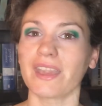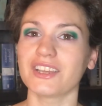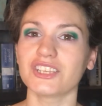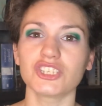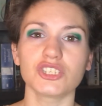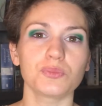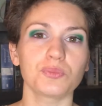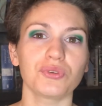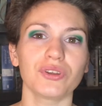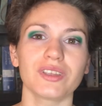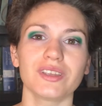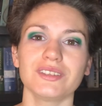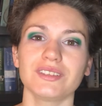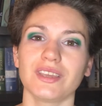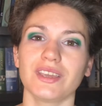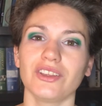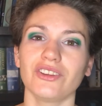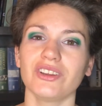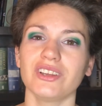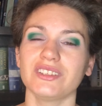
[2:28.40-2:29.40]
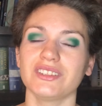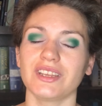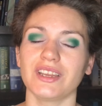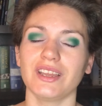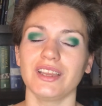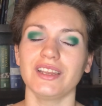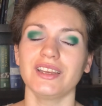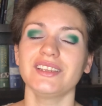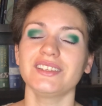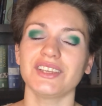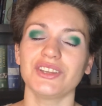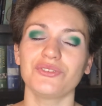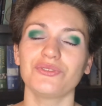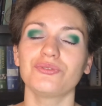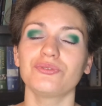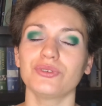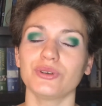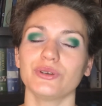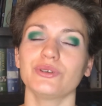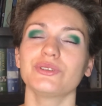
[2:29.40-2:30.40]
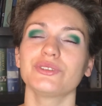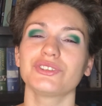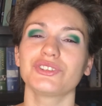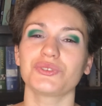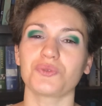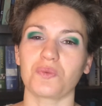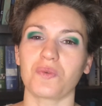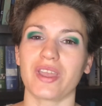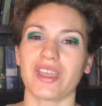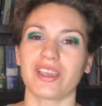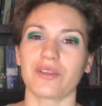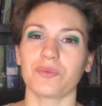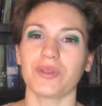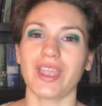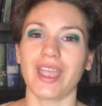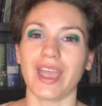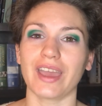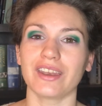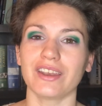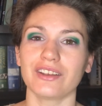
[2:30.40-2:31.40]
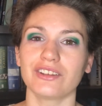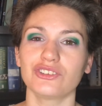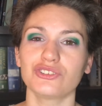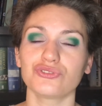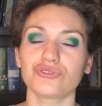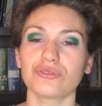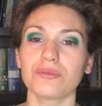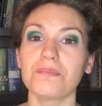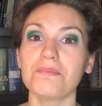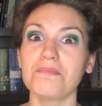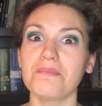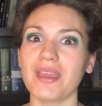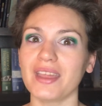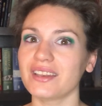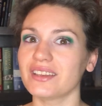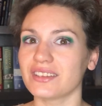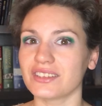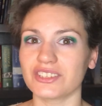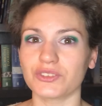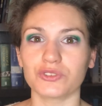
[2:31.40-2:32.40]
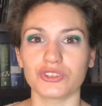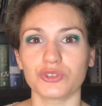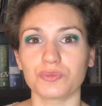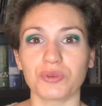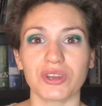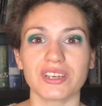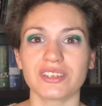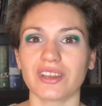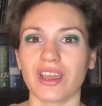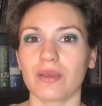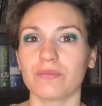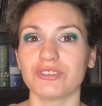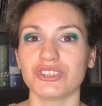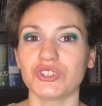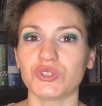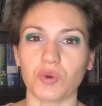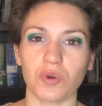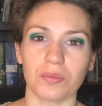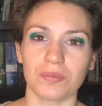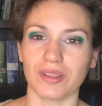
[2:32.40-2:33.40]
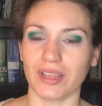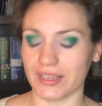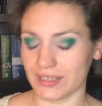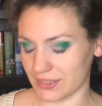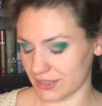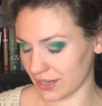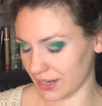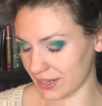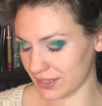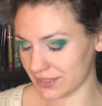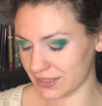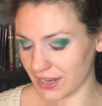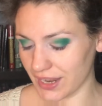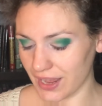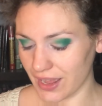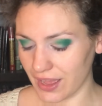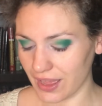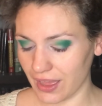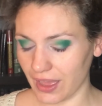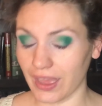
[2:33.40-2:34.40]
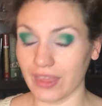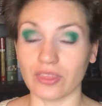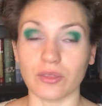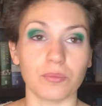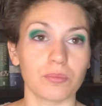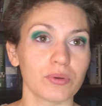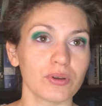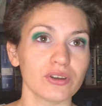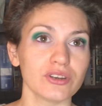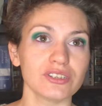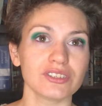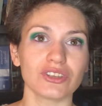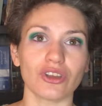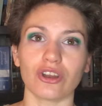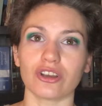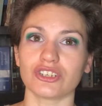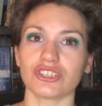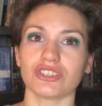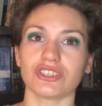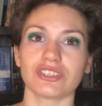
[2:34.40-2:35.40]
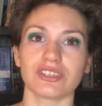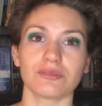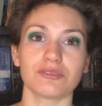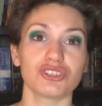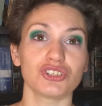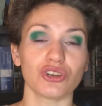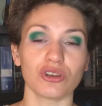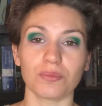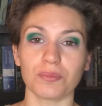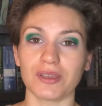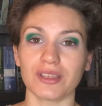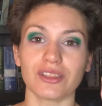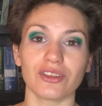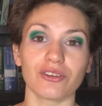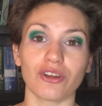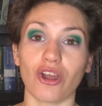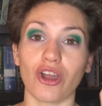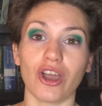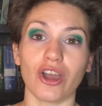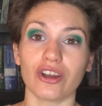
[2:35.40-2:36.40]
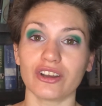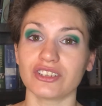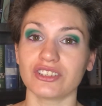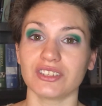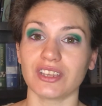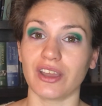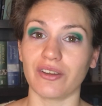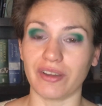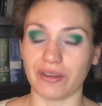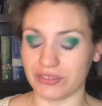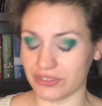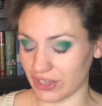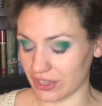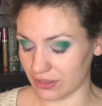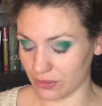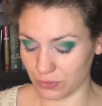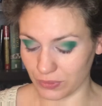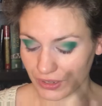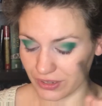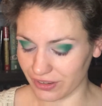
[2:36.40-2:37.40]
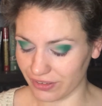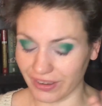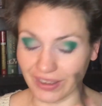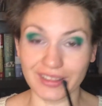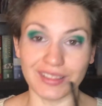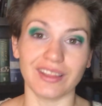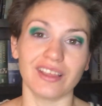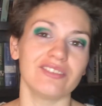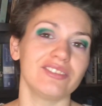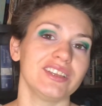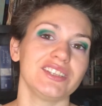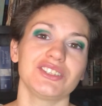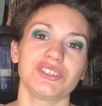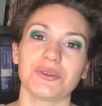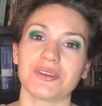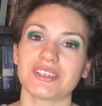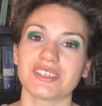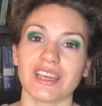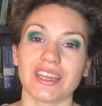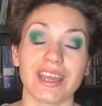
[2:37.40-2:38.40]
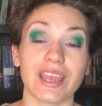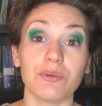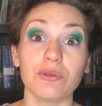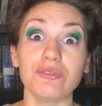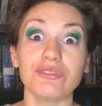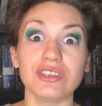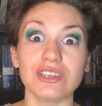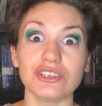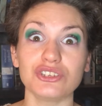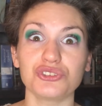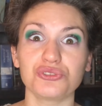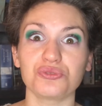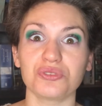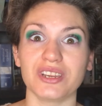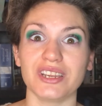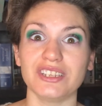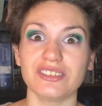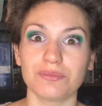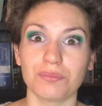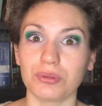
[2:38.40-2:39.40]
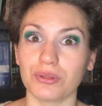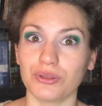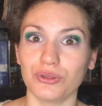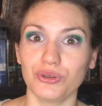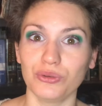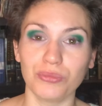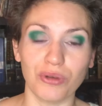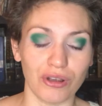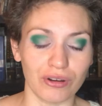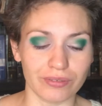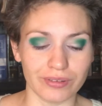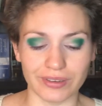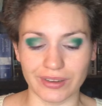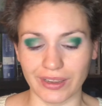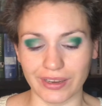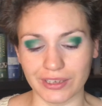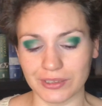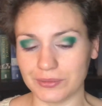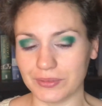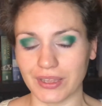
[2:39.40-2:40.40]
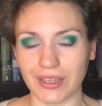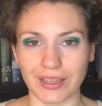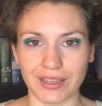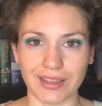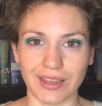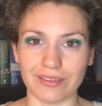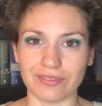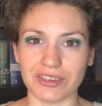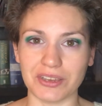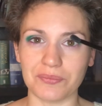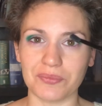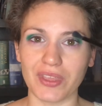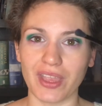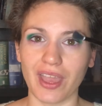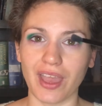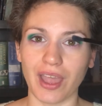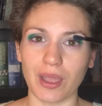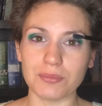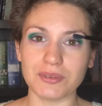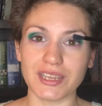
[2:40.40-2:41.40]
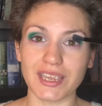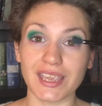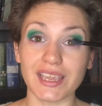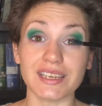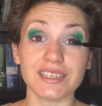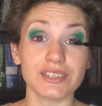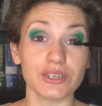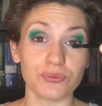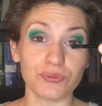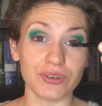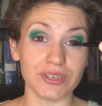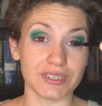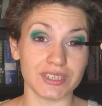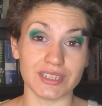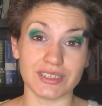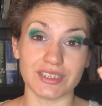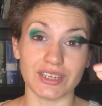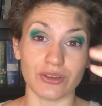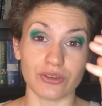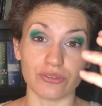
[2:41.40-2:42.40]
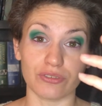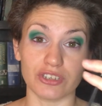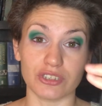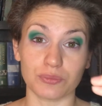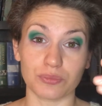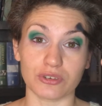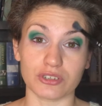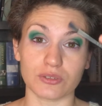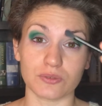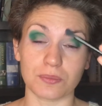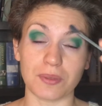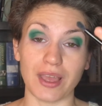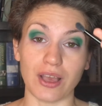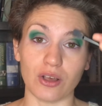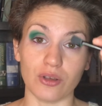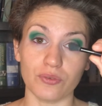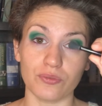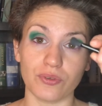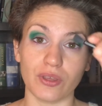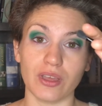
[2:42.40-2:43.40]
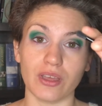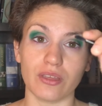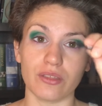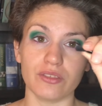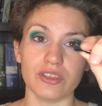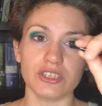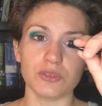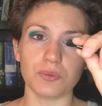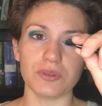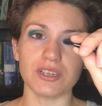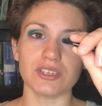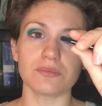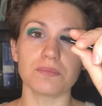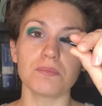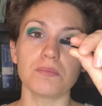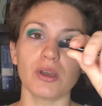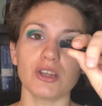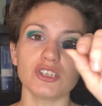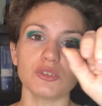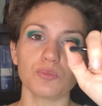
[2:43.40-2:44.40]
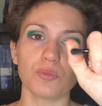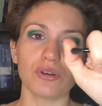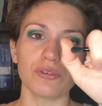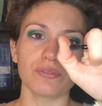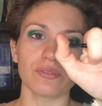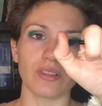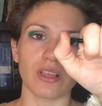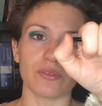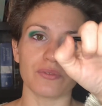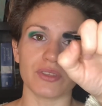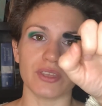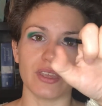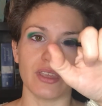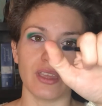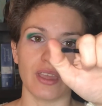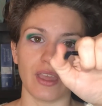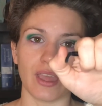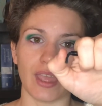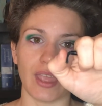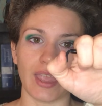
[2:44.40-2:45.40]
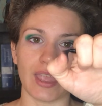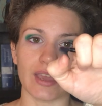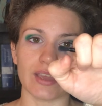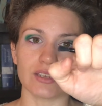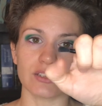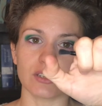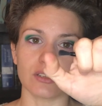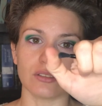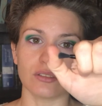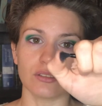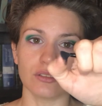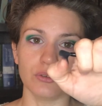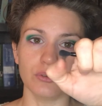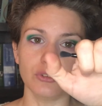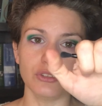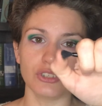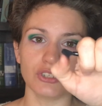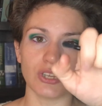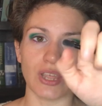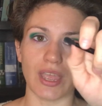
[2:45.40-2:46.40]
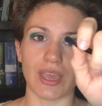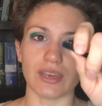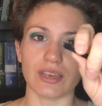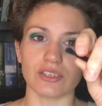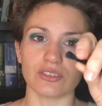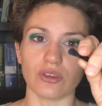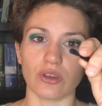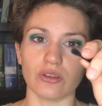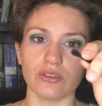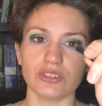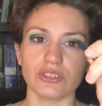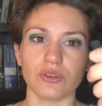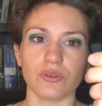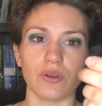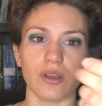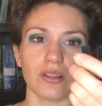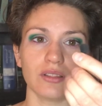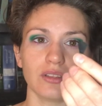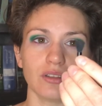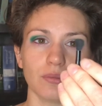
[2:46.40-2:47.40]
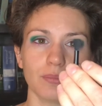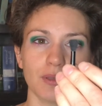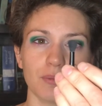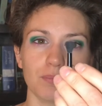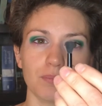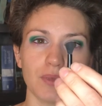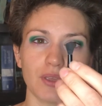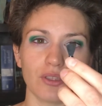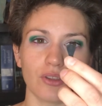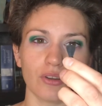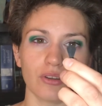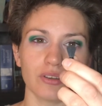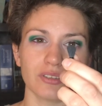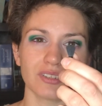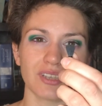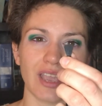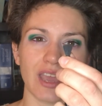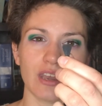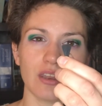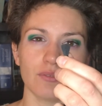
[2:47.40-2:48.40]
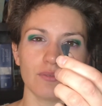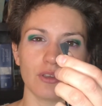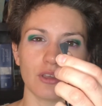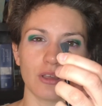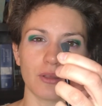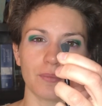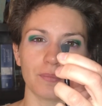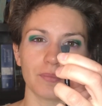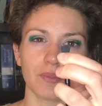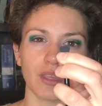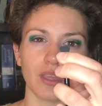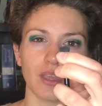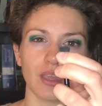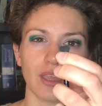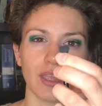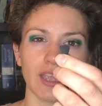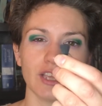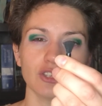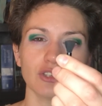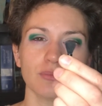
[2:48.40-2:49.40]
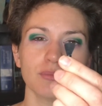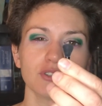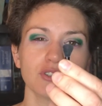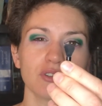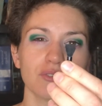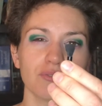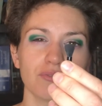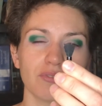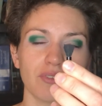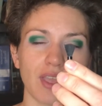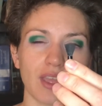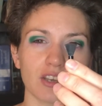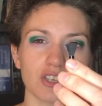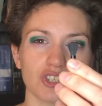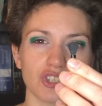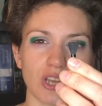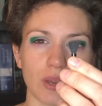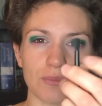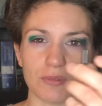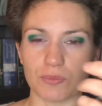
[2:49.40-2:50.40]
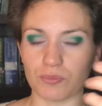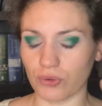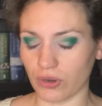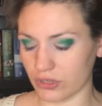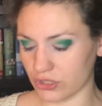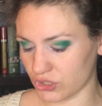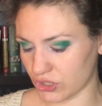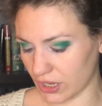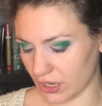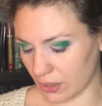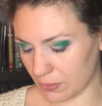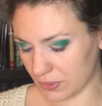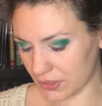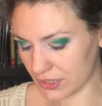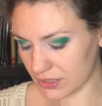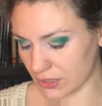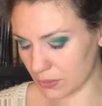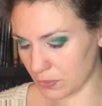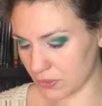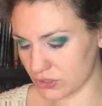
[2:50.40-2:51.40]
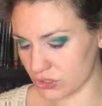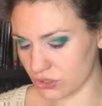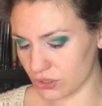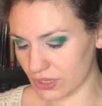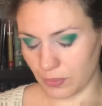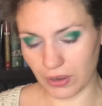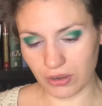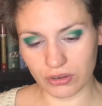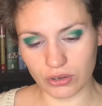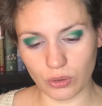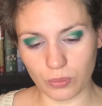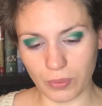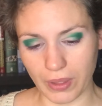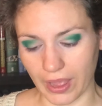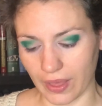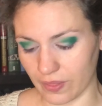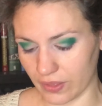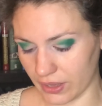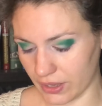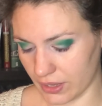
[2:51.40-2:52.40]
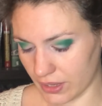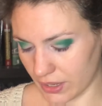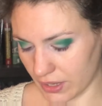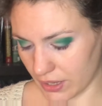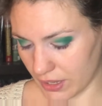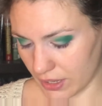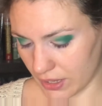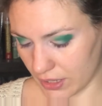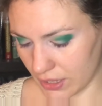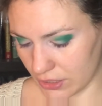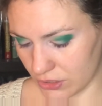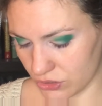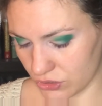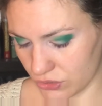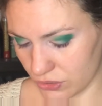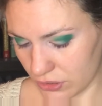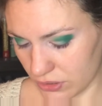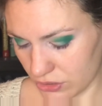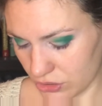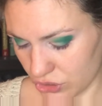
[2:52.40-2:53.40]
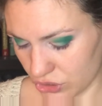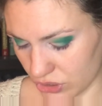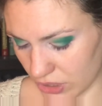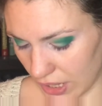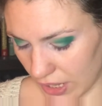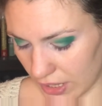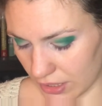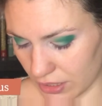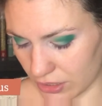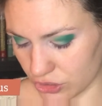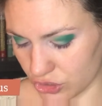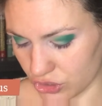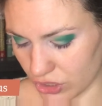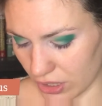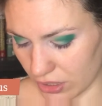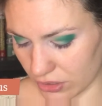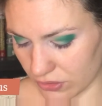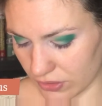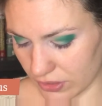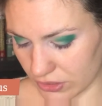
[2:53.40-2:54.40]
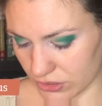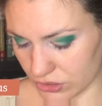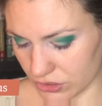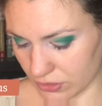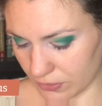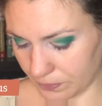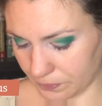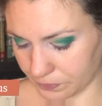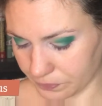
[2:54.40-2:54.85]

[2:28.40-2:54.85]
Spring is here, it is in full swing. We had a tremendous springtime storm last night, and the birds are just chirping their hearts out outside the window. I love it, so exciting. And we've seen trees bloom overnight. Love it. I'm taking a different detail crease brush from e.l.f. This one is much more fluffy and loose, and it's also a little bit bigger. It's almost a fan-shaped brush, and I'm going to dip into the Peridot palette into the shade Generous.